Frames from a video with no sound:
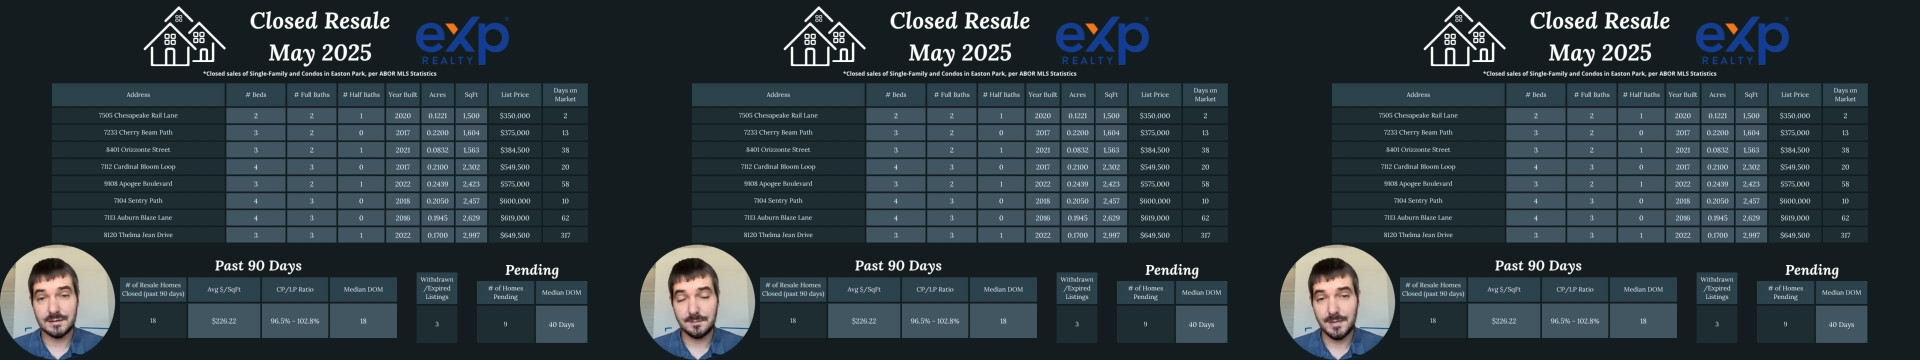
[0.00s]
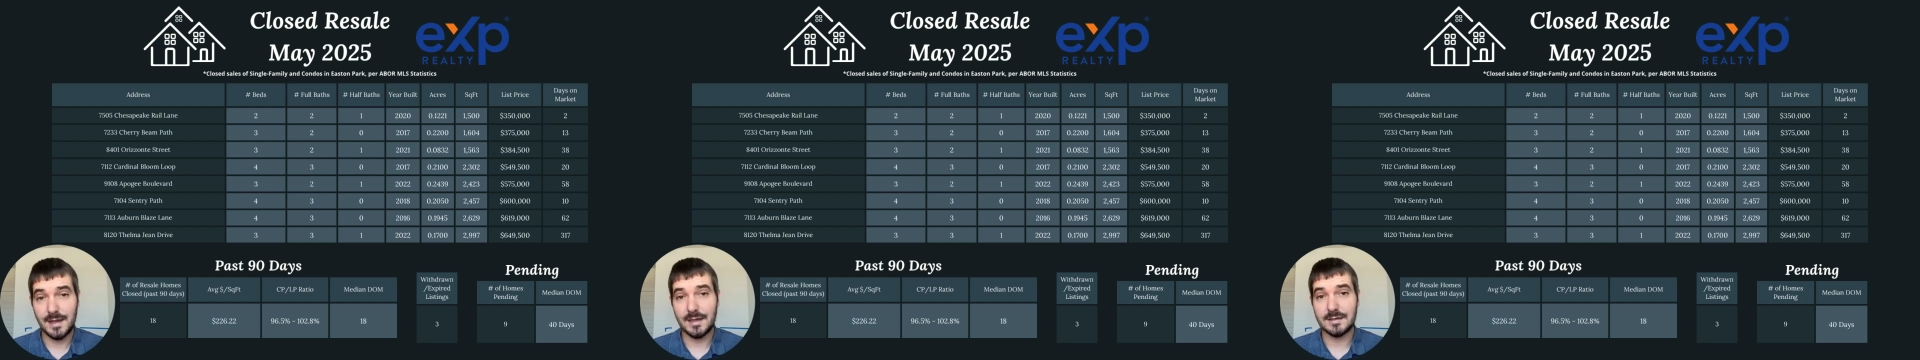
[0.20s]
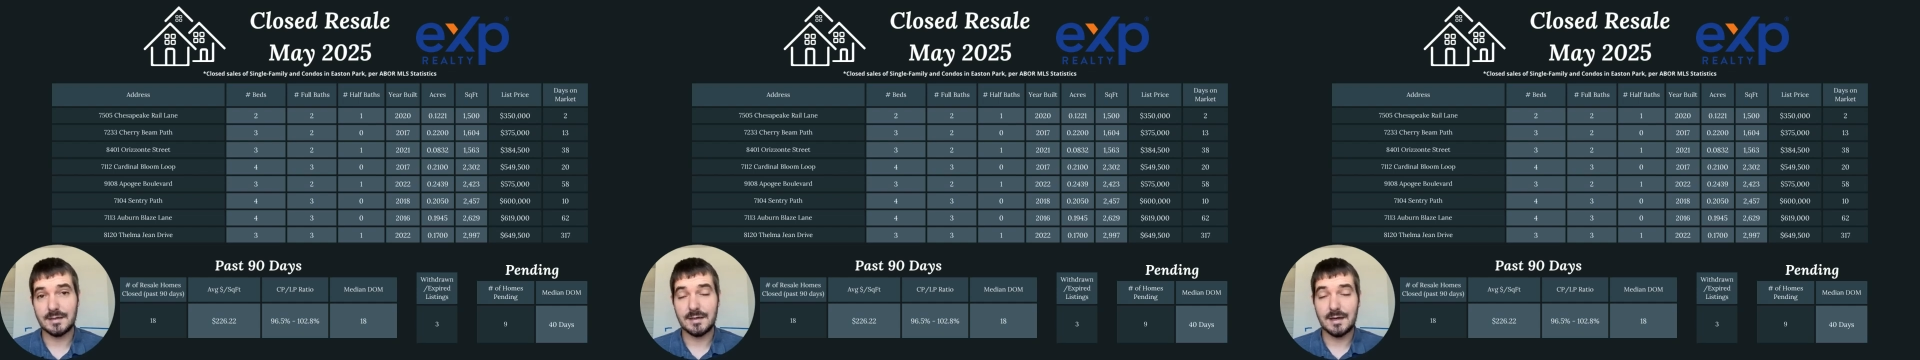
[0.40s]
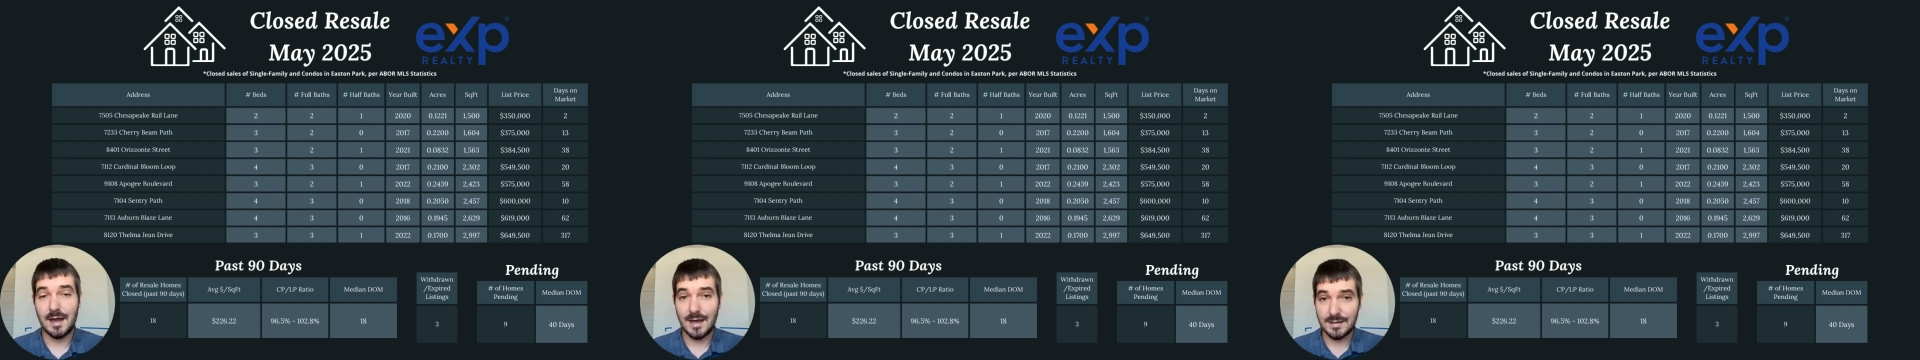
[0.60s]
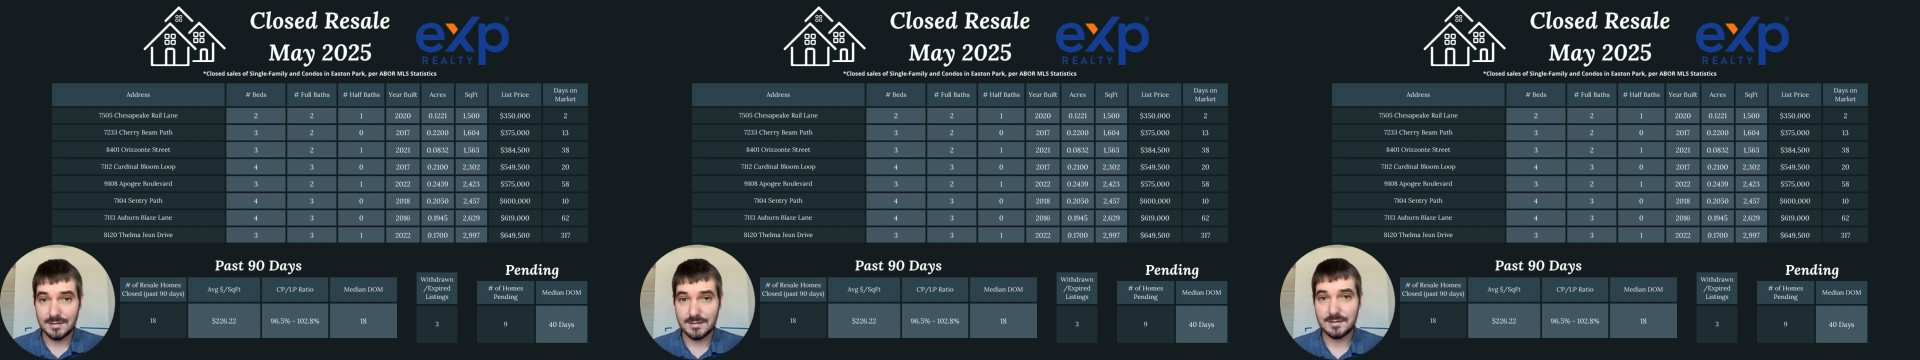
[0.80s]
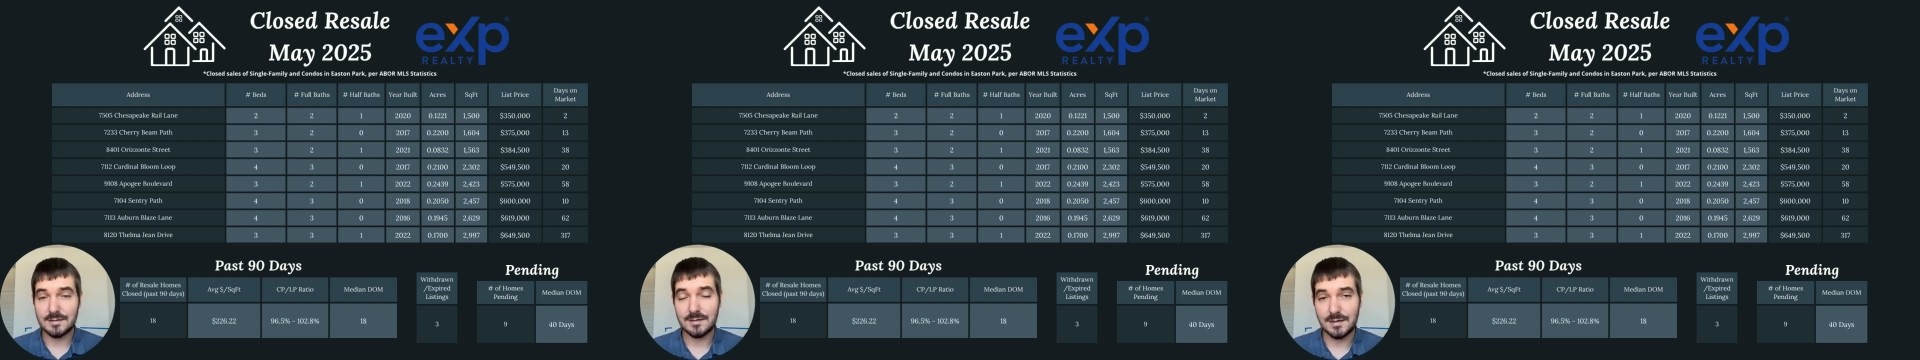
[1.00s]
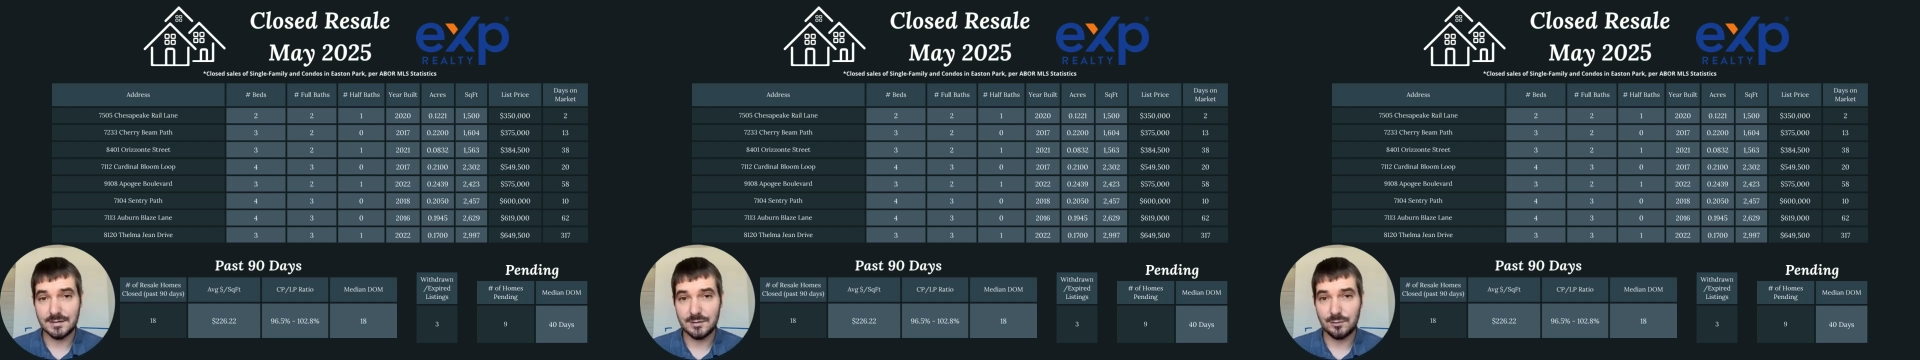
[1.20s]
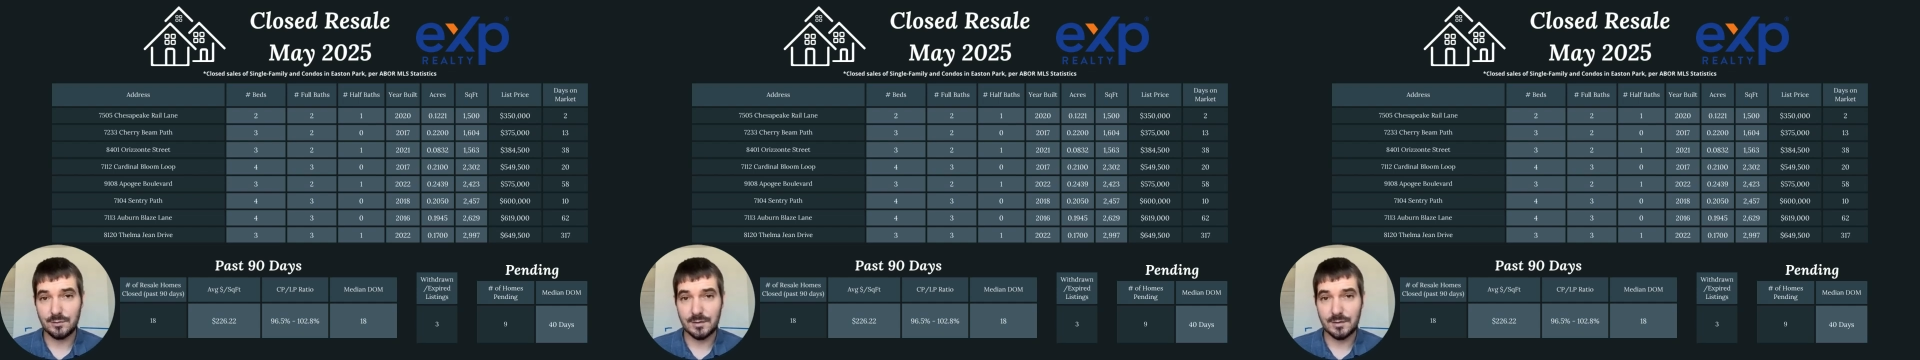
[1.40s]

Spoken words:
demand not as